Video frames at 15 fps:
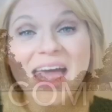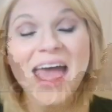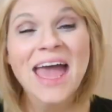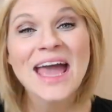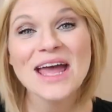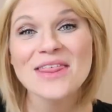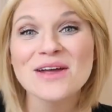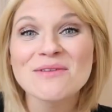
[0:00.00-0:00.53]

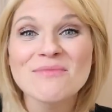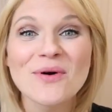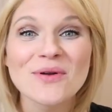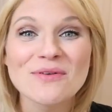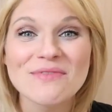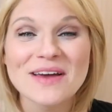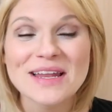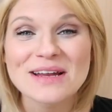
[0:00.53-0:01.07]
Hey there,
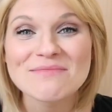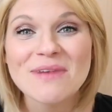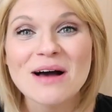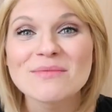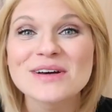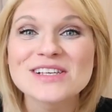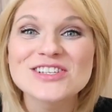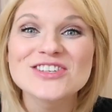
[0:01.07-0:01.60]
Motivated
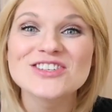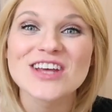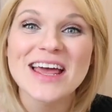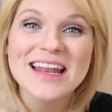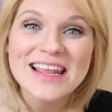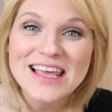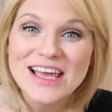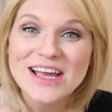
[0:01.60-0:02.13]
Mamas.
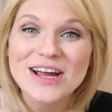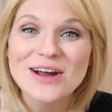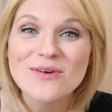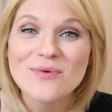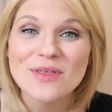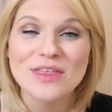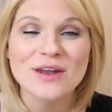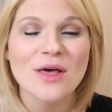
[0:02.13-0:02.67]
Jen here
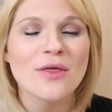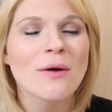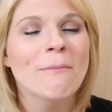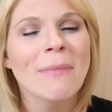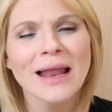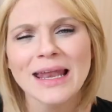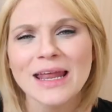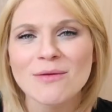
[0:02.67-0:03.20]
with another
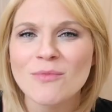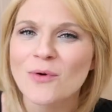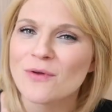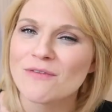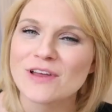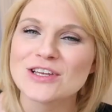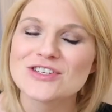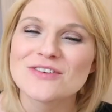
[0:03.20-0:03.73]
Monday
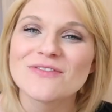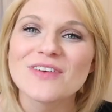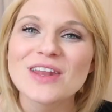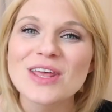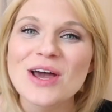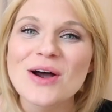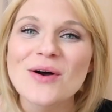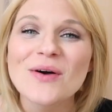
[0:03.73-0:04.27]
motivation
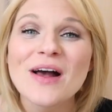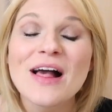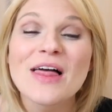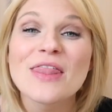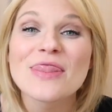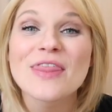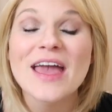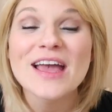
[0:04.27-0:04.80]
video.
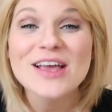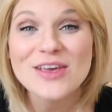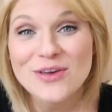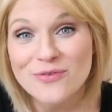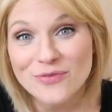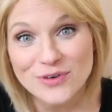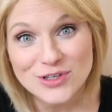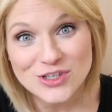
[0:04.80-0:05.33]
Thank
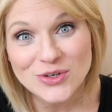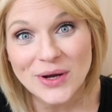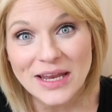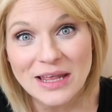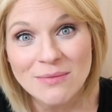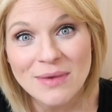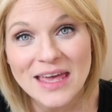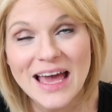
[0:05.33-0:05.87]
you for
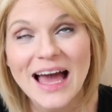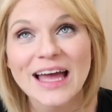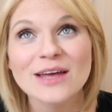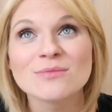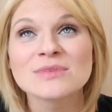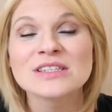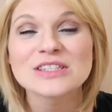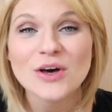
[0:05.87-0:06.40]
joining me. I
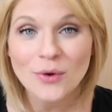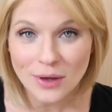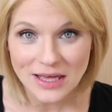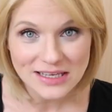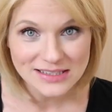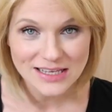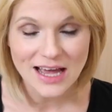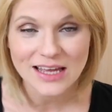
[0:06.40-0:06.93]
am so
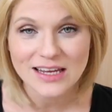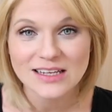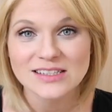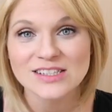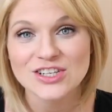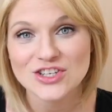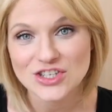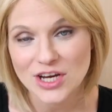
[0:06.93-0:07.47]
excited
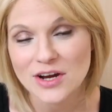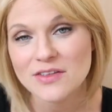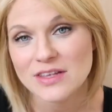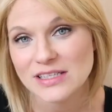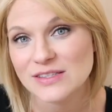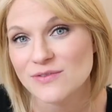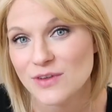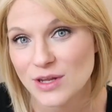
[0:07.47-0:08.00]
to share
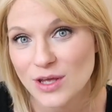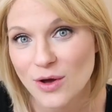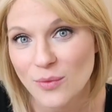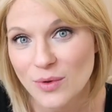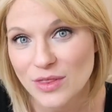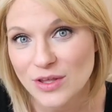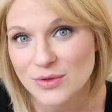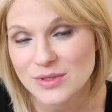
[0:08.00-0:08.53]
this video
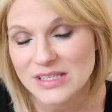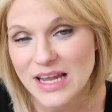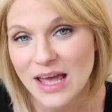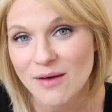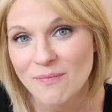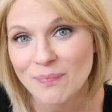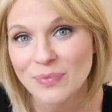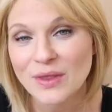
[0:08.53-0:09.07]
with you today.